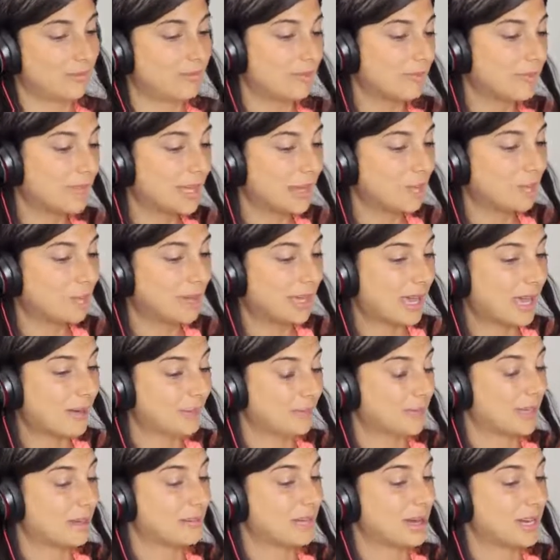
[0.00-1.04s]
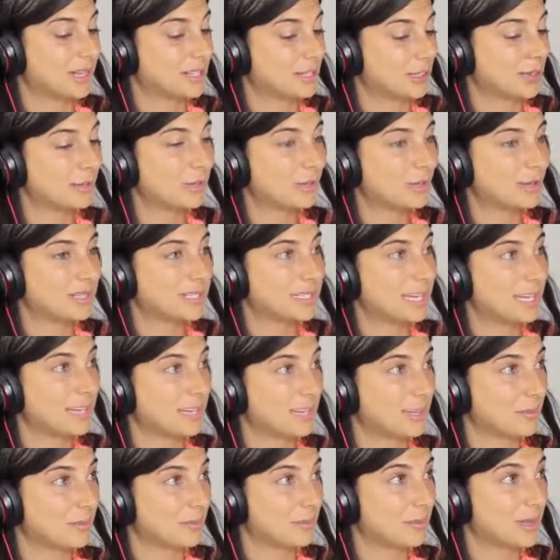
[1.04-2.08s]
it became like my turn one day to
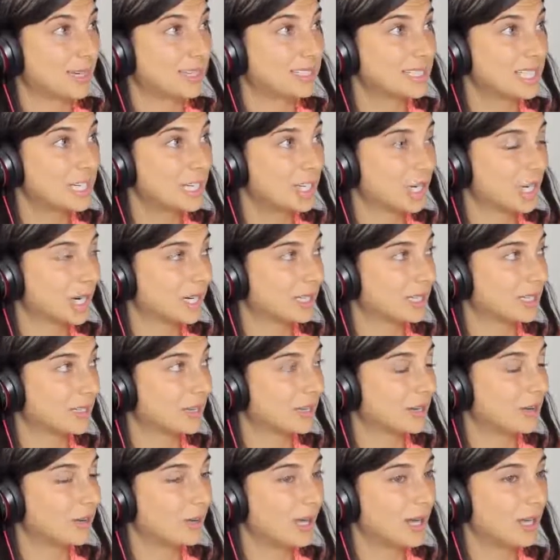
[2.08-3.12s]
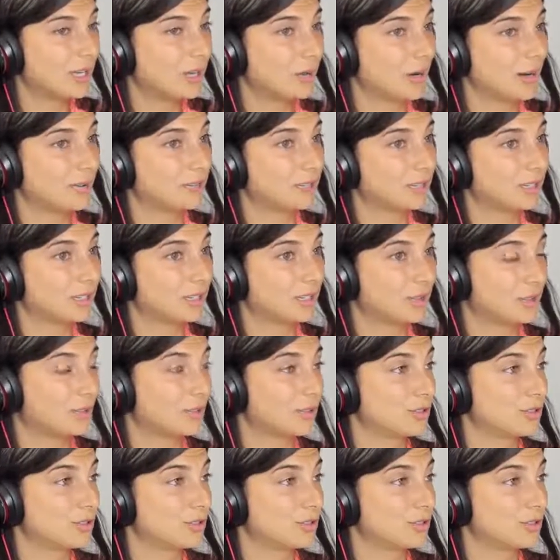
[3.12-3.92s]
like make dinner, and they're like, "Okay, you have to kill your